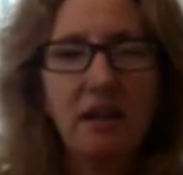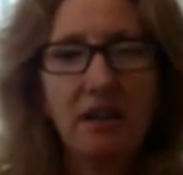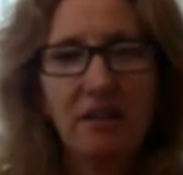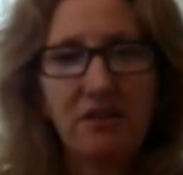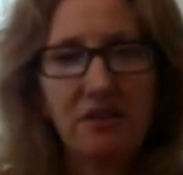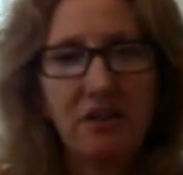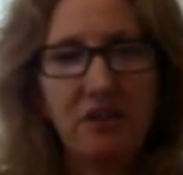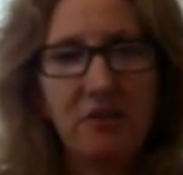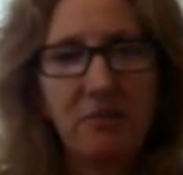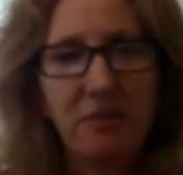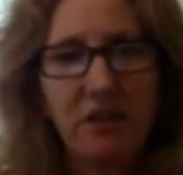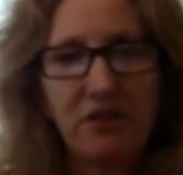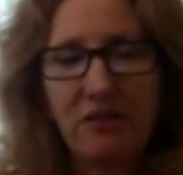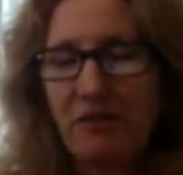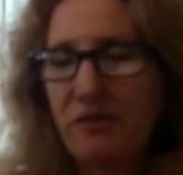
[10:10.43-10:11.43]
And there's a cute
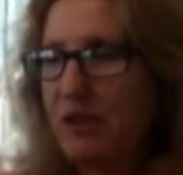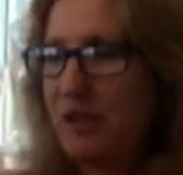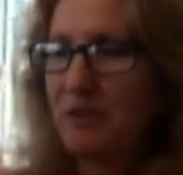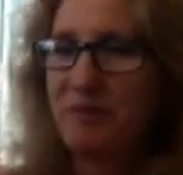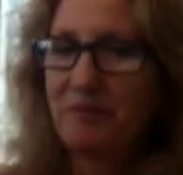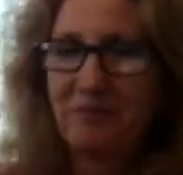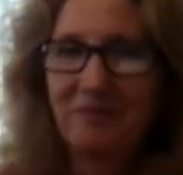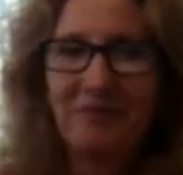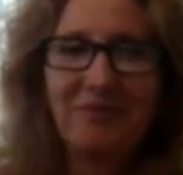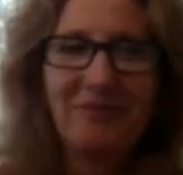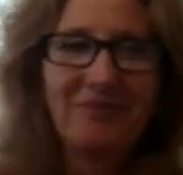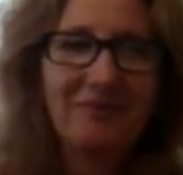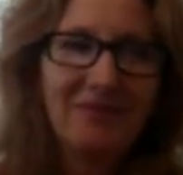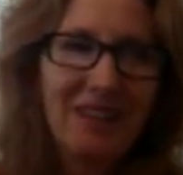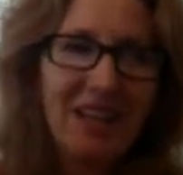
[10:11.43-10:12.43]
picture for you.
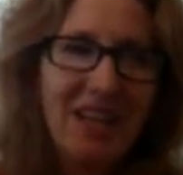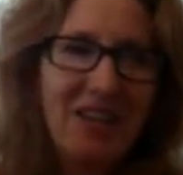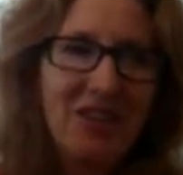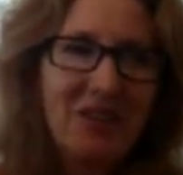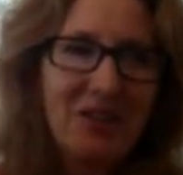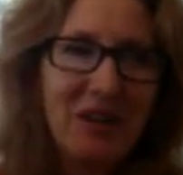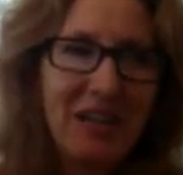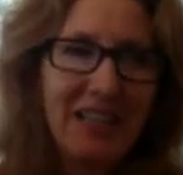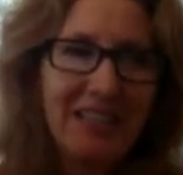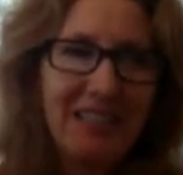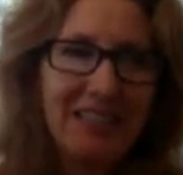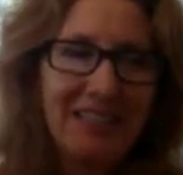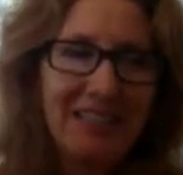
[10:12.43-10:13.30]
Enjoy.